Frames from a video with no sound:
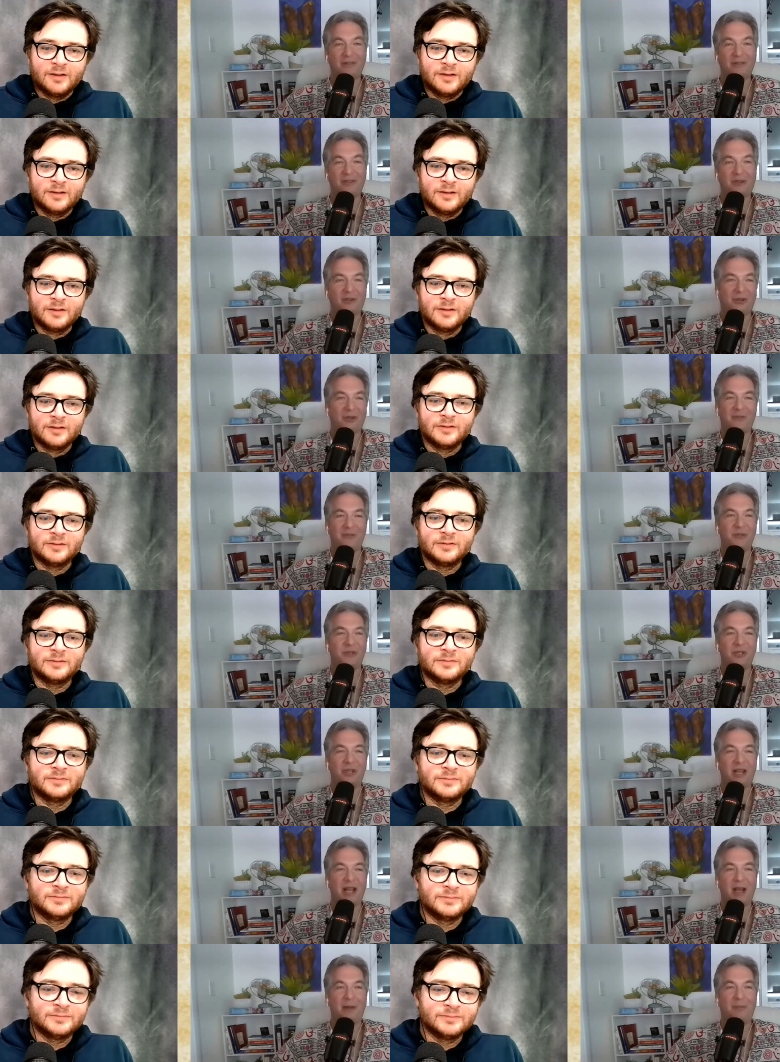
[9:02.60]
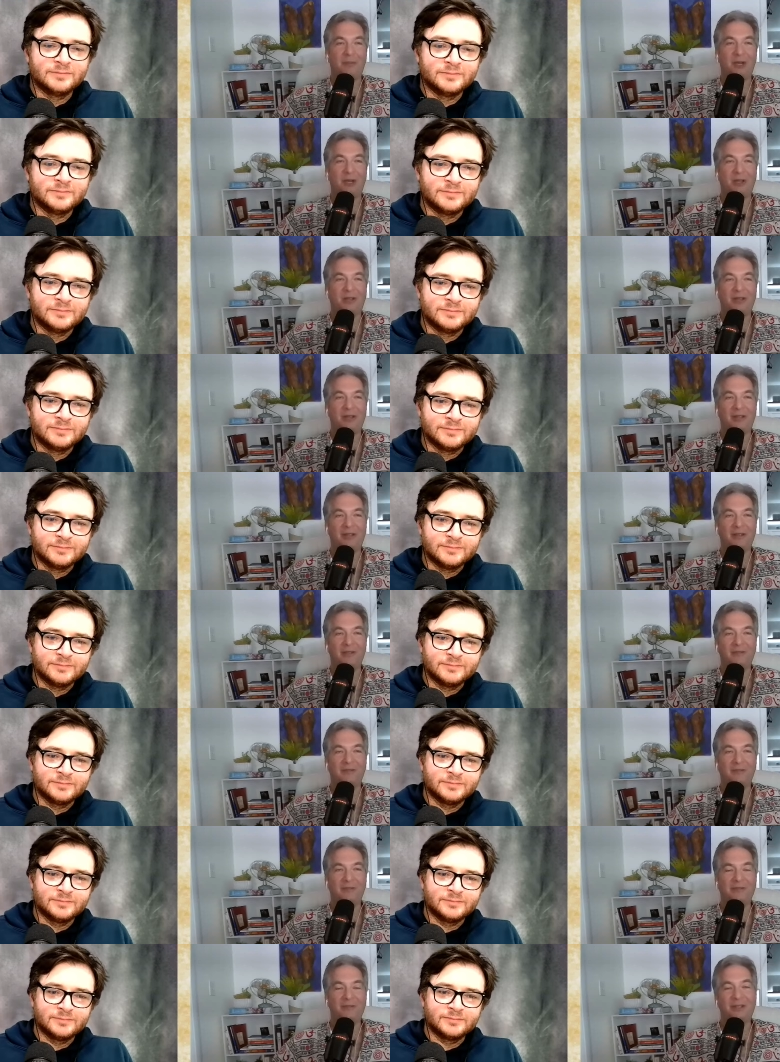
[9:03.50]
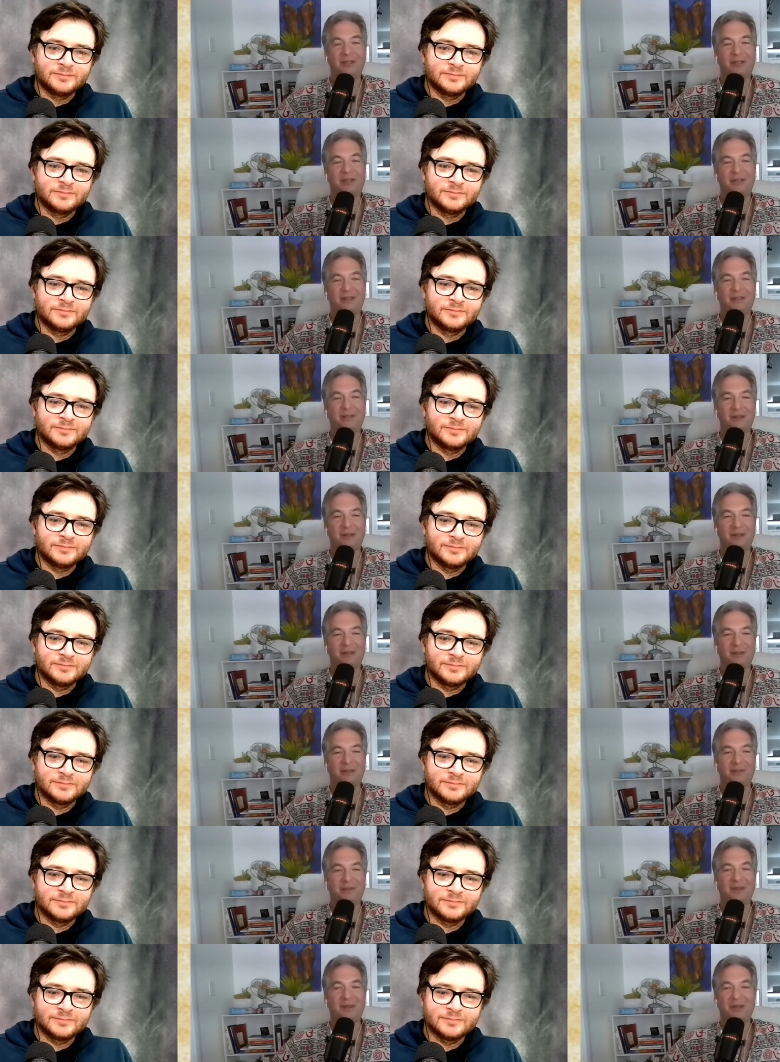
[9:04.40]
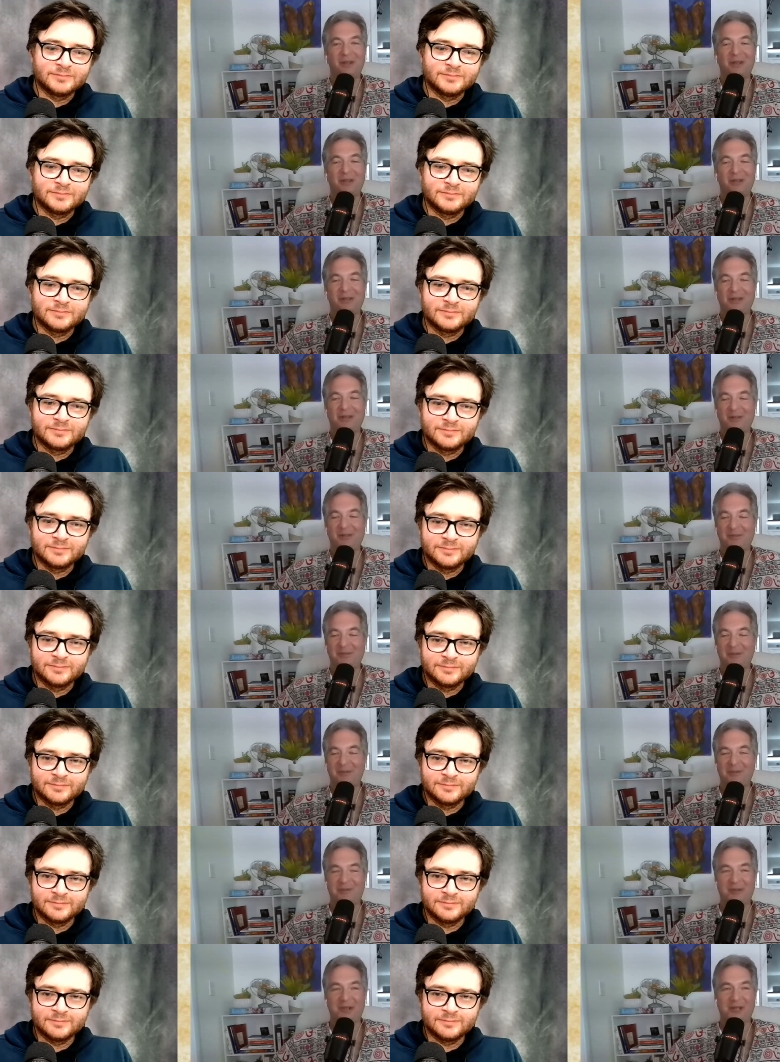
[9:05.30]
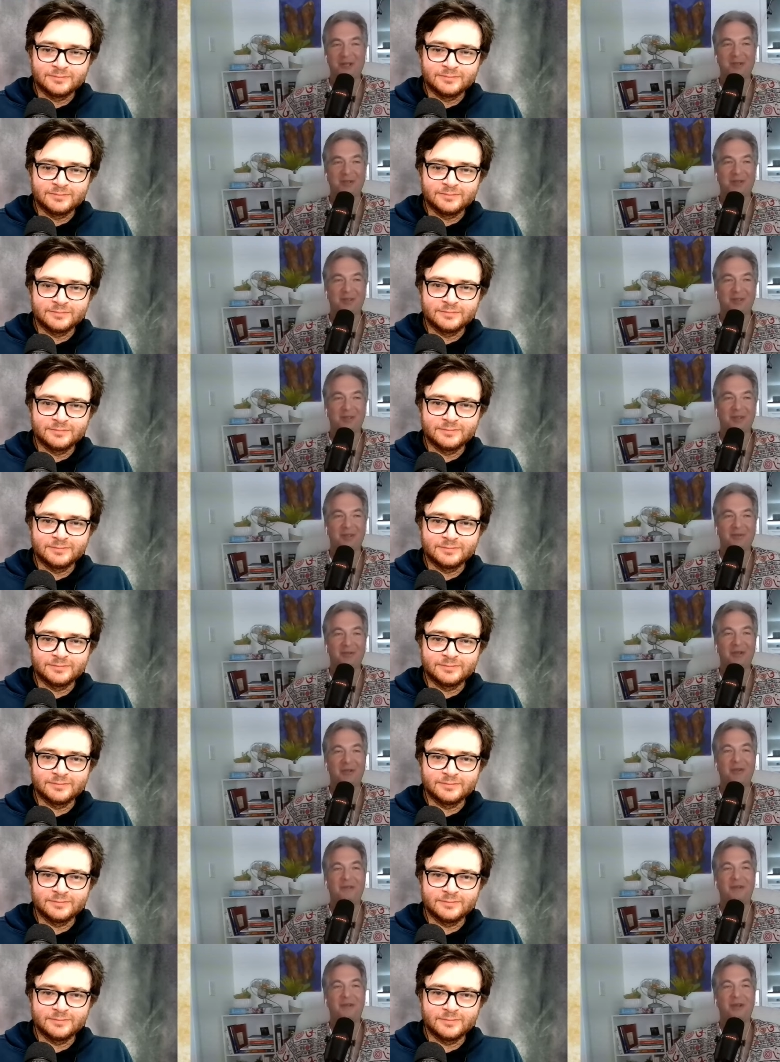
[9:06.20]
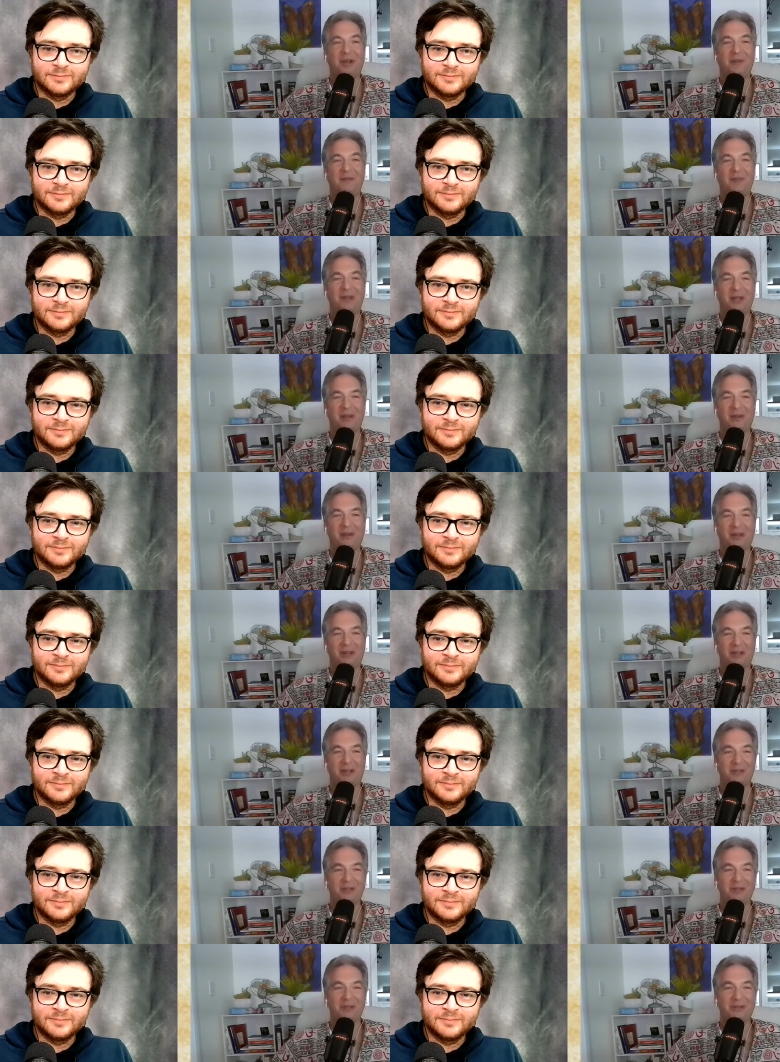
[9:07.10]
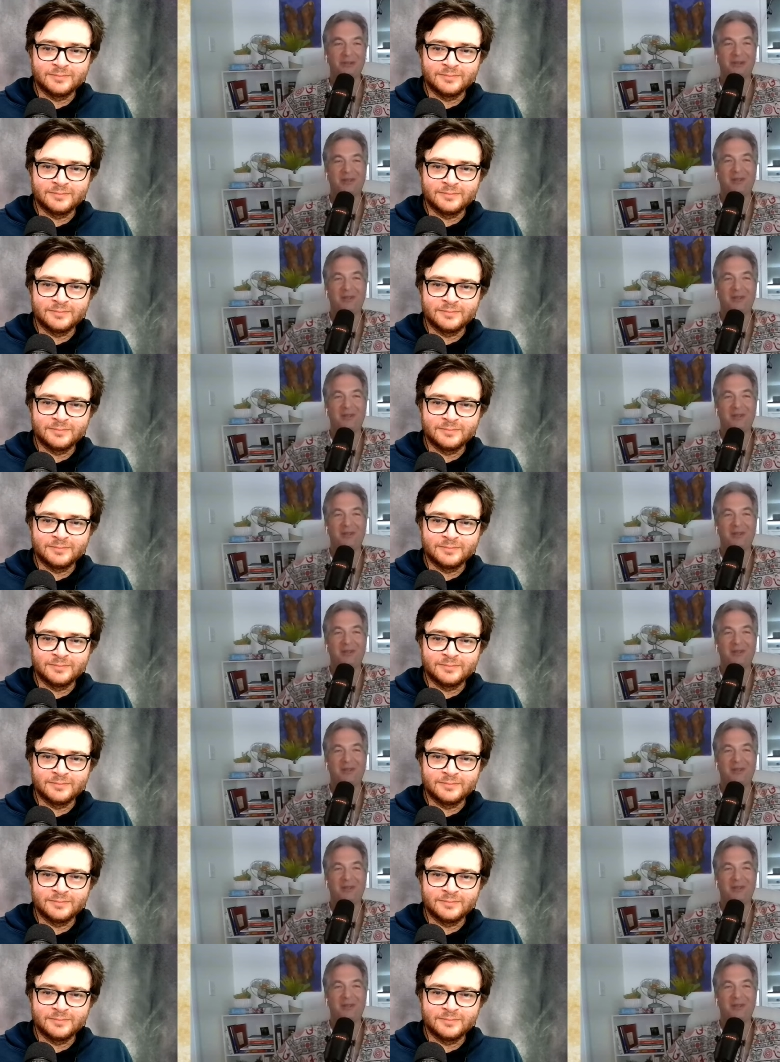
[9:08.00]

Speaker 1: He'll never see that money again. But he'll he'll be fine. He'll be living a lot better than us.